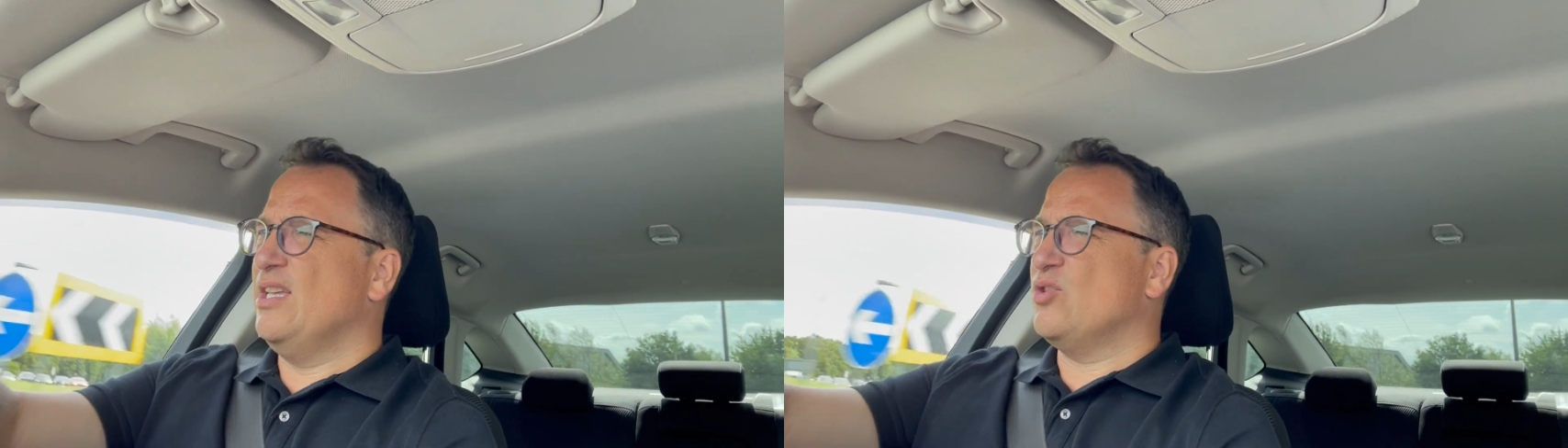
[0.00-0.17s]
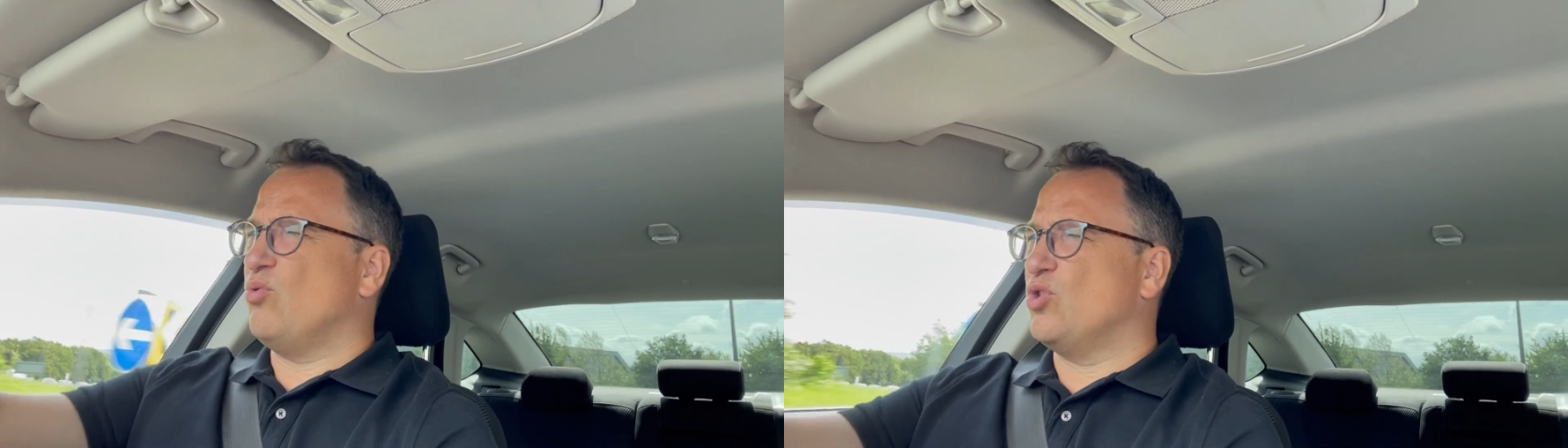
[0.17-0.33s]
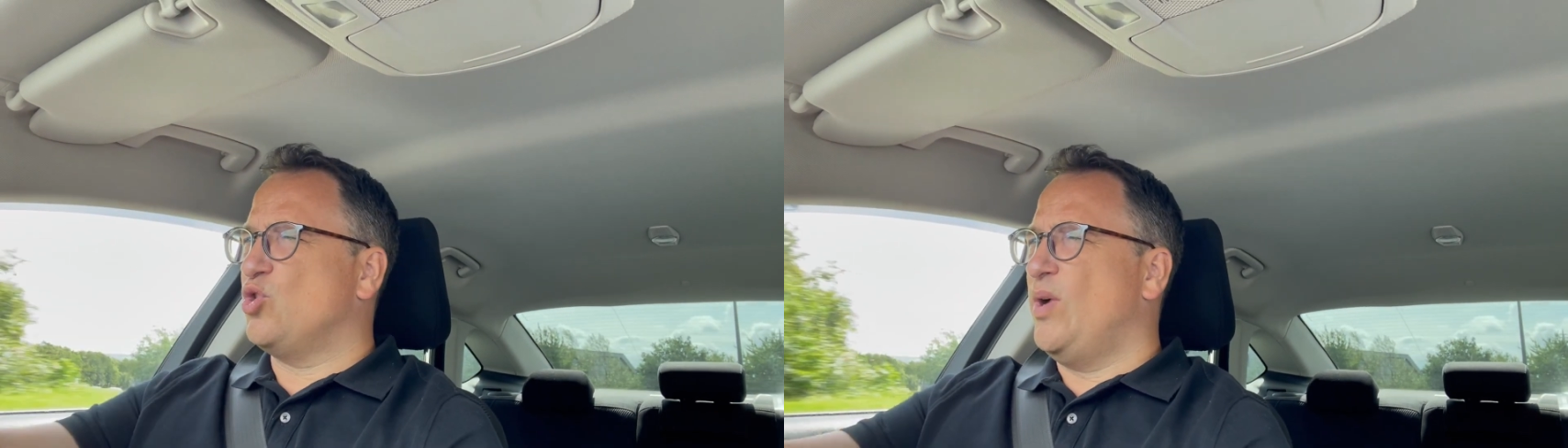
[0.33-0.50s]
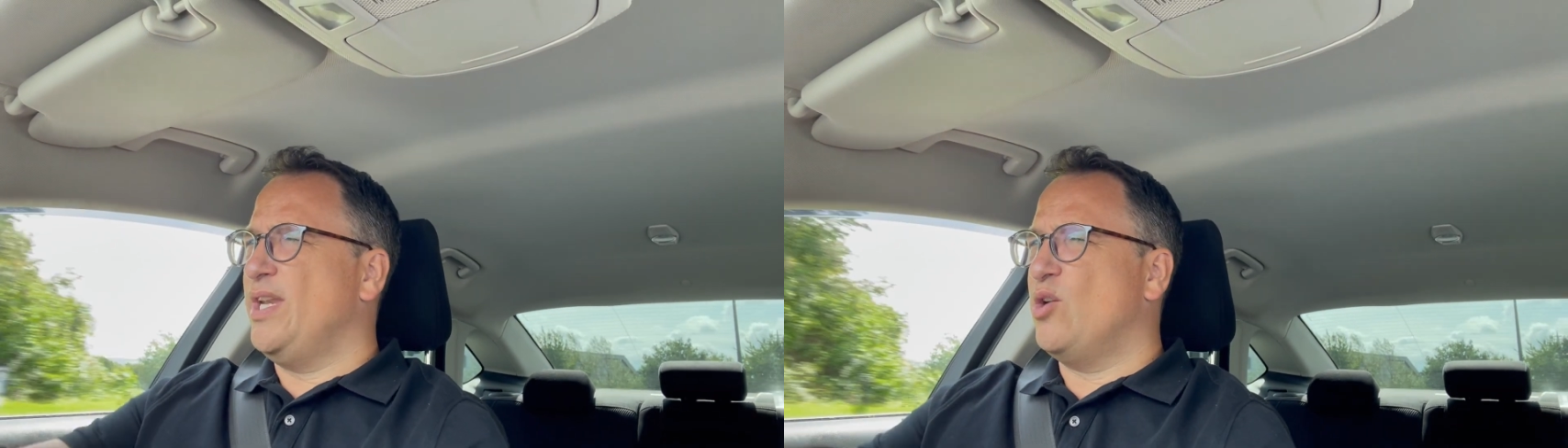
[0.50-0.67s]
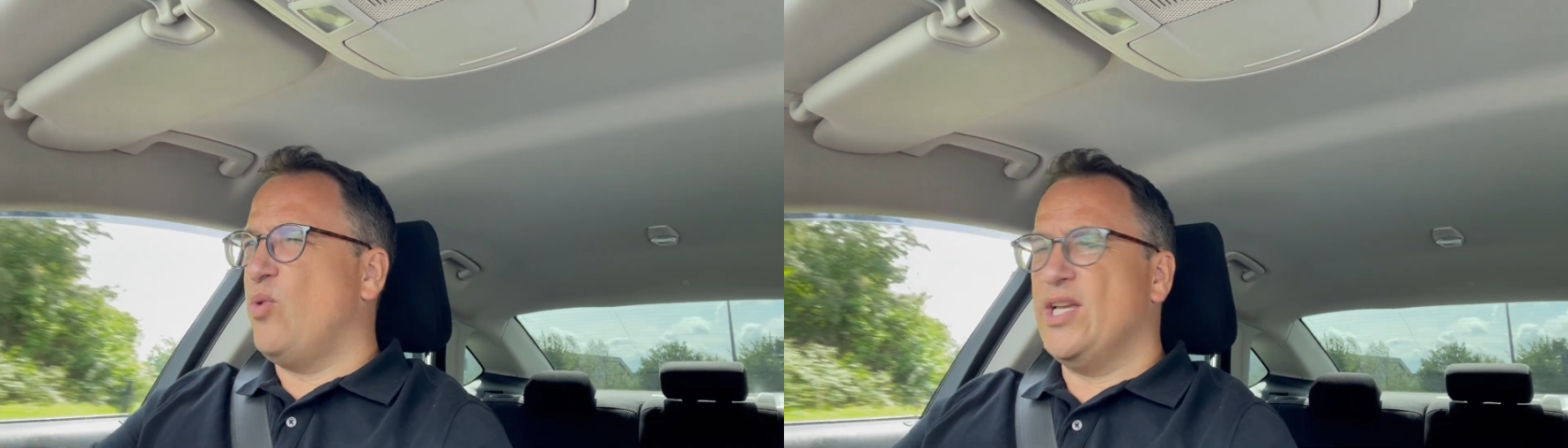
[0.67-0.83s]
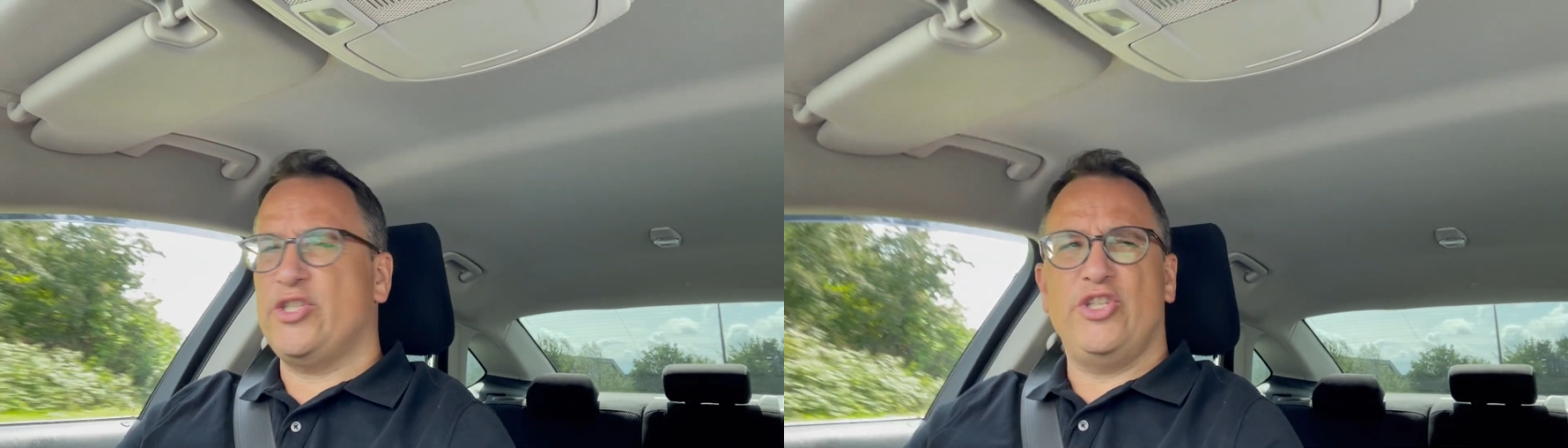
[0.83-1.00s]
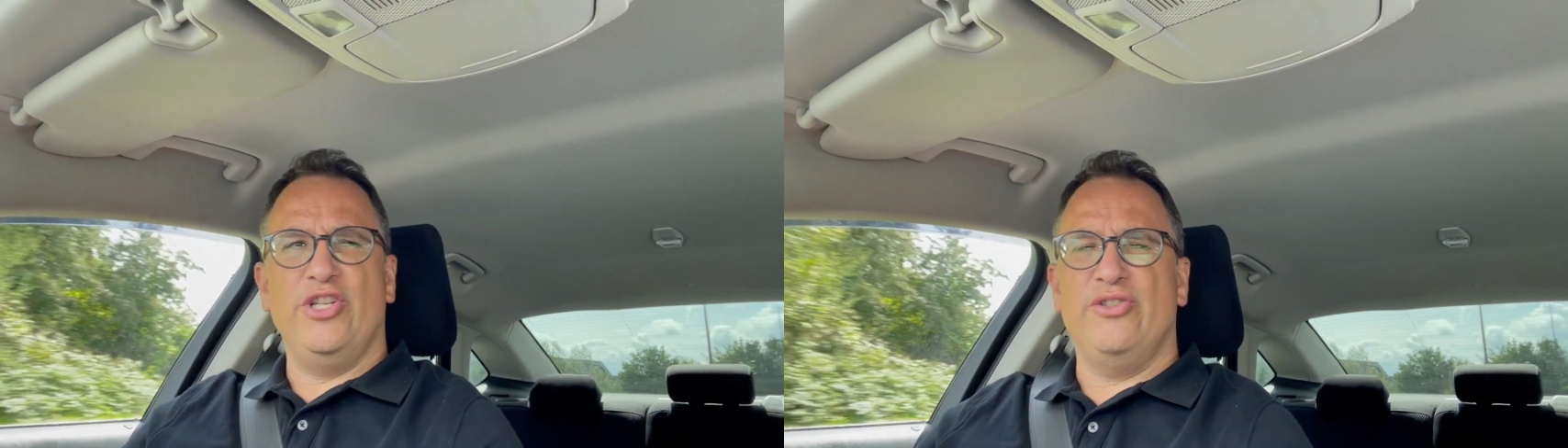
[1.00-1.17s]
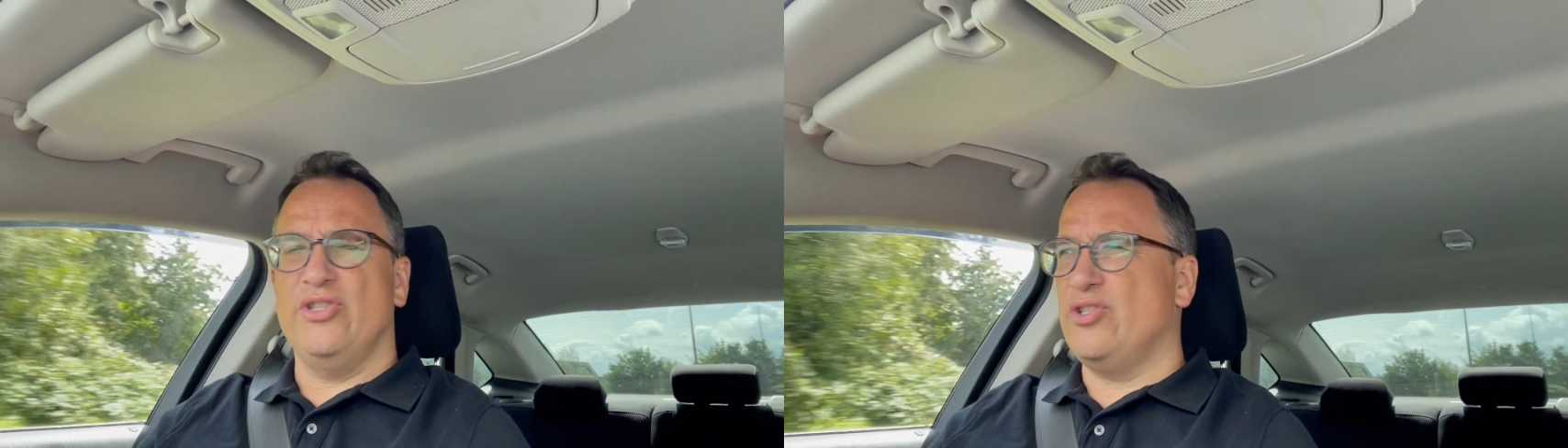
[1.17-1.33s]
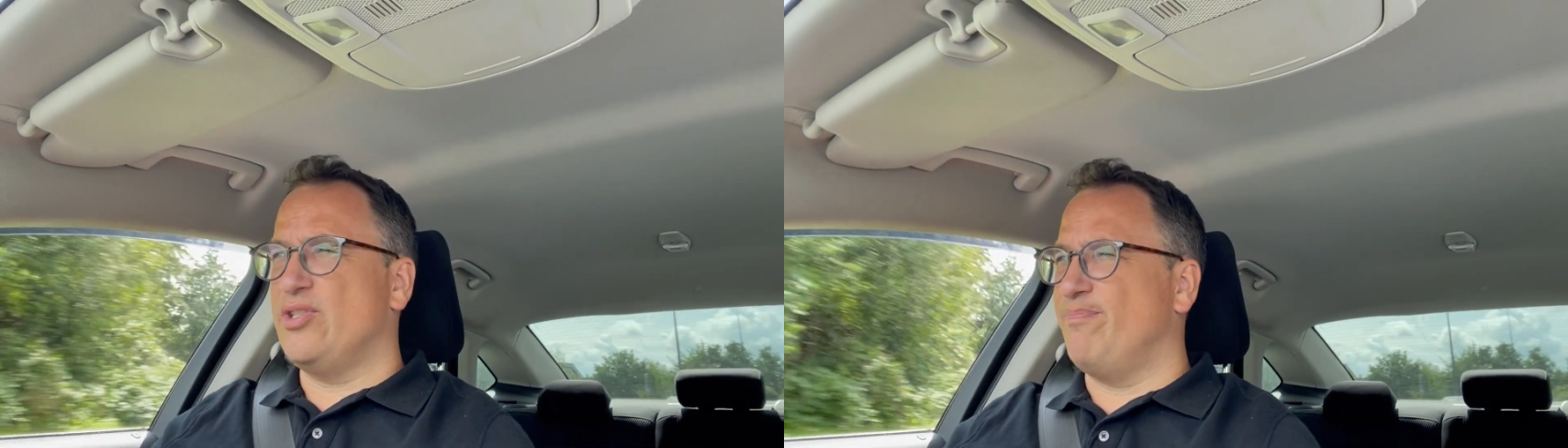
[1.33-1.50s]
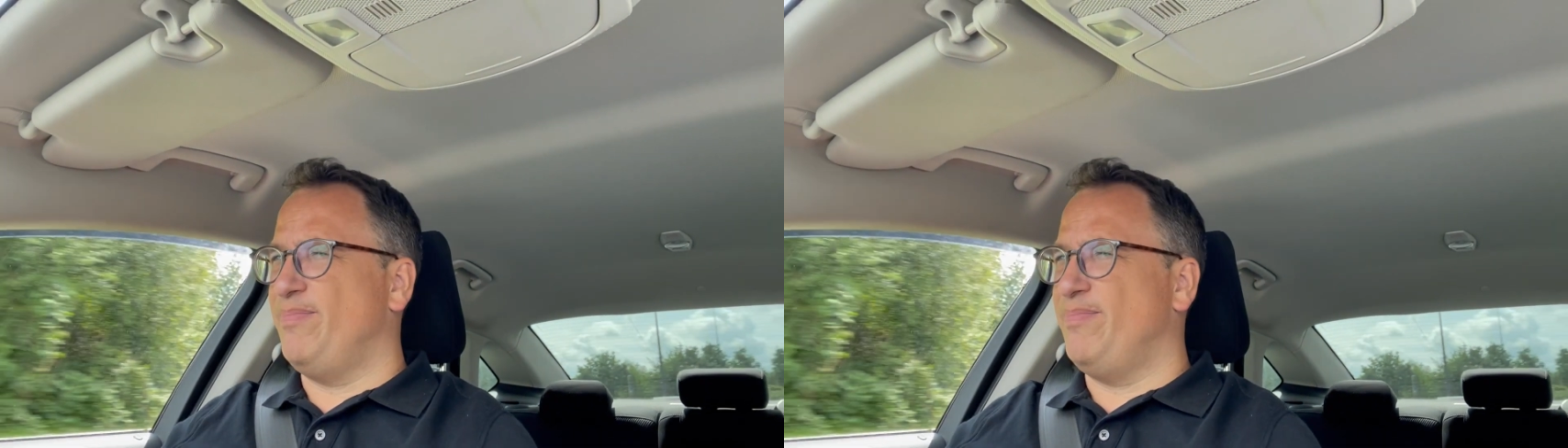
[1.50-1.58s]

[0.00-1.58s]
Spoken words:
sort of 20 questions,